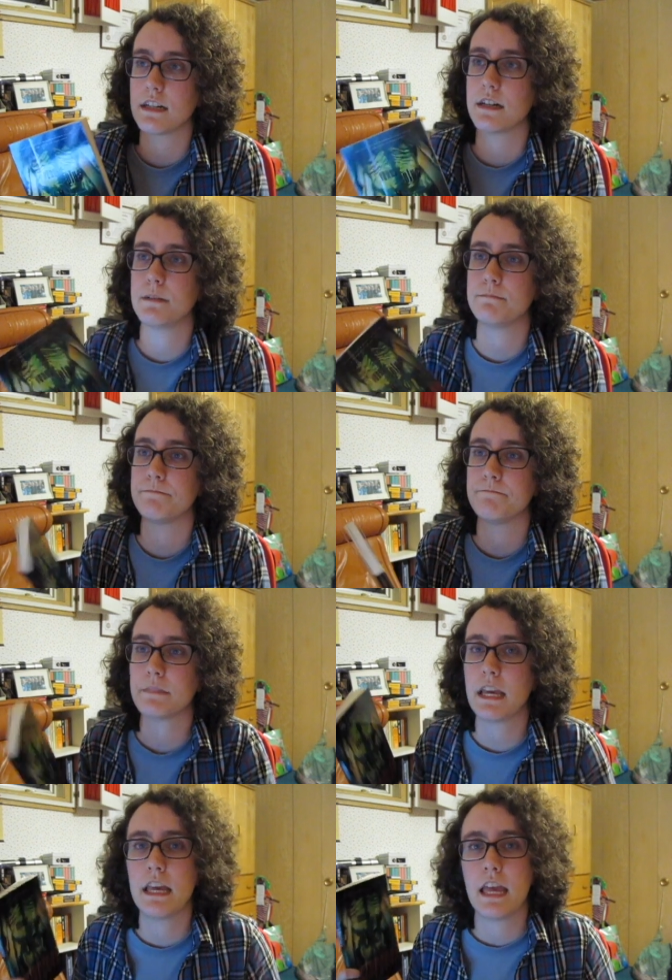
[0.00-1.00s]

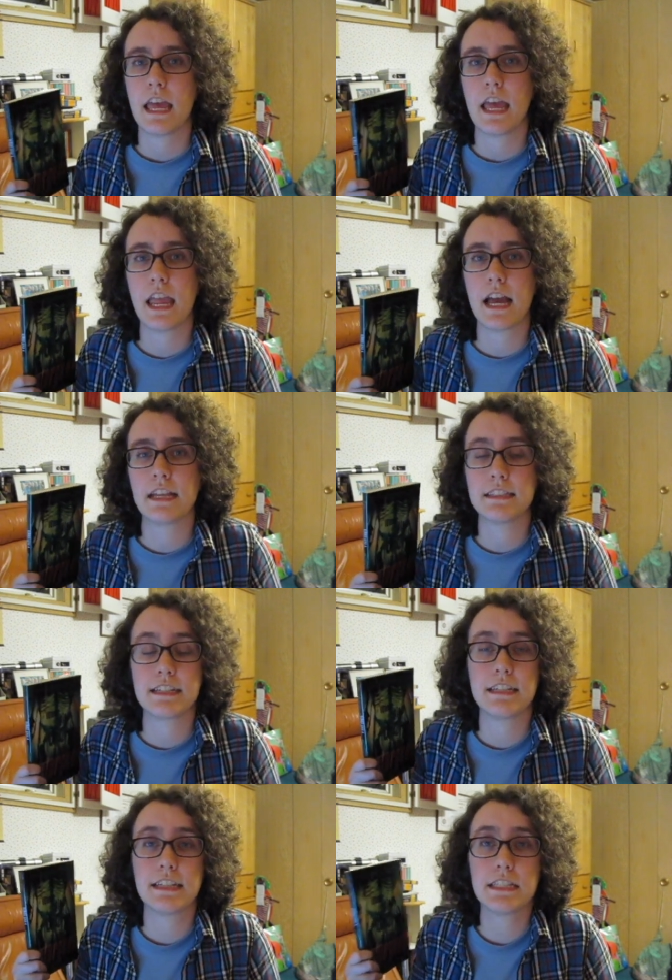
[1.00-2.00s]
And
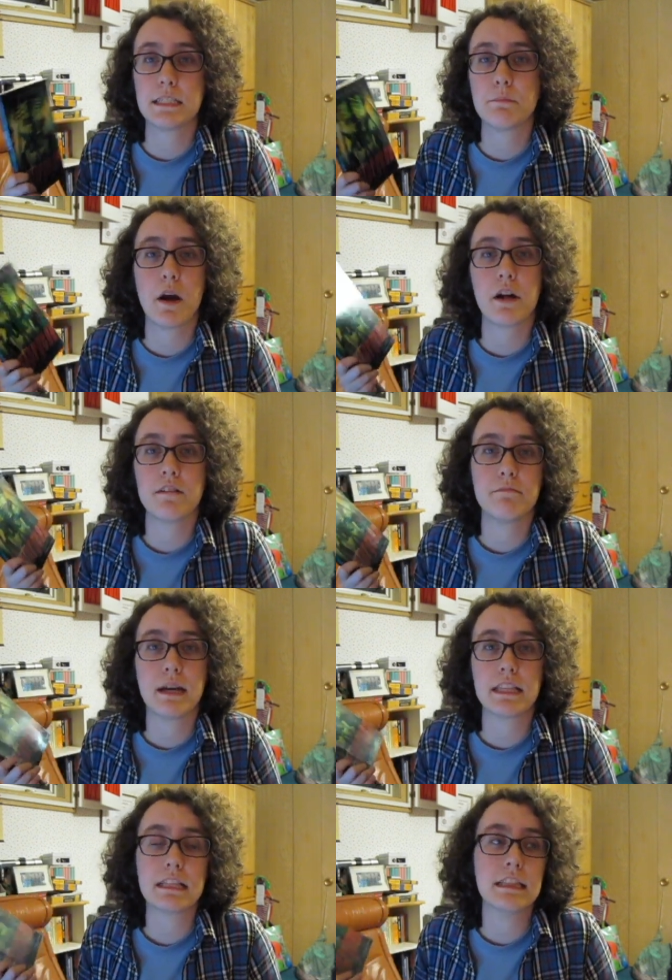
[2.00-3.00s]
it's part of
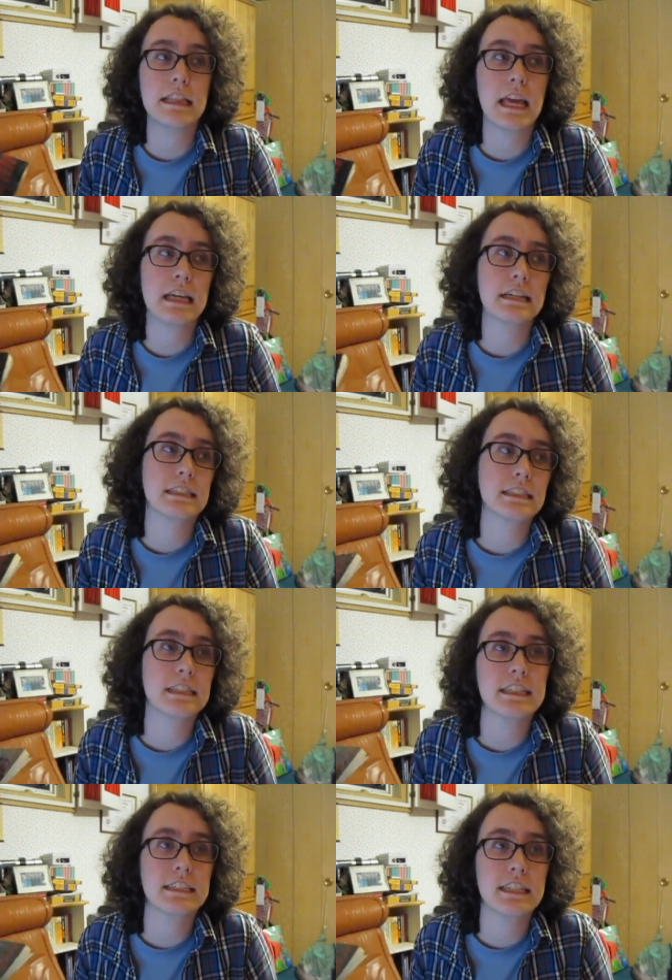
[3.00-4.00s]
my little, like,
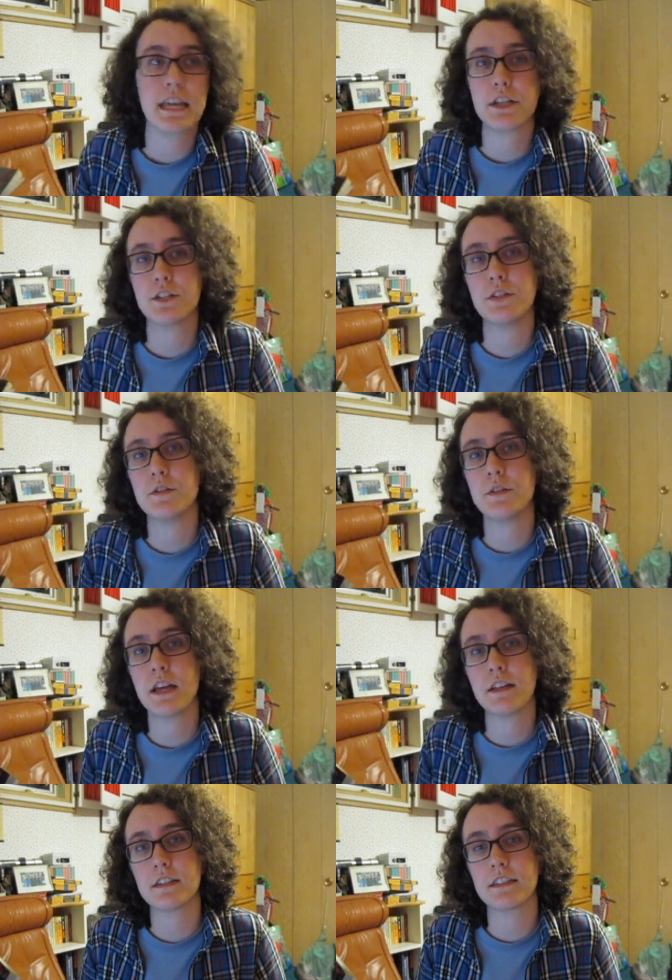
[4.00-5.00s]
let's take June
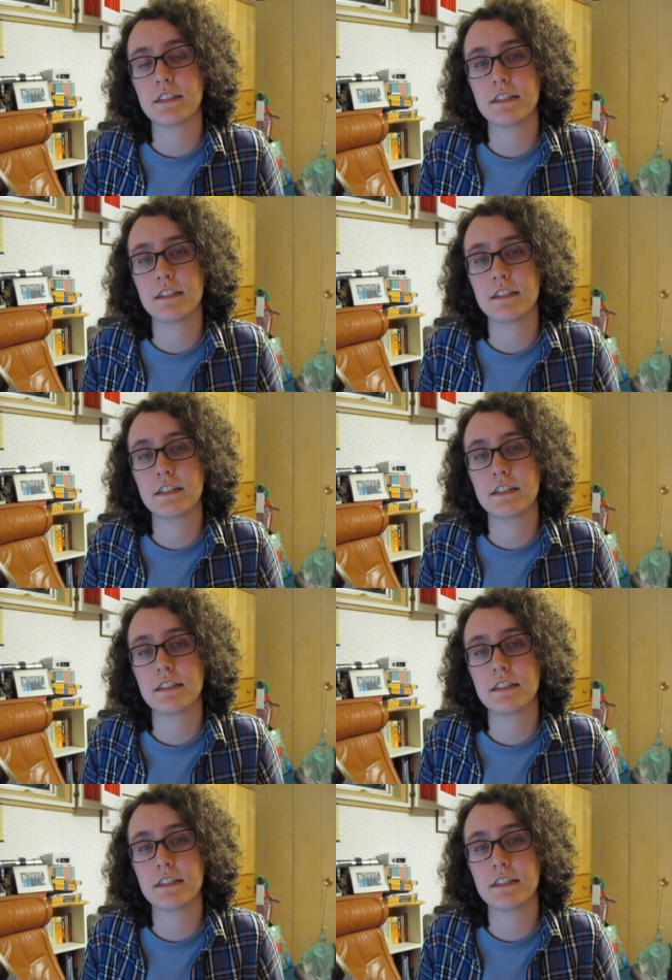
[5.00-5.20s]
and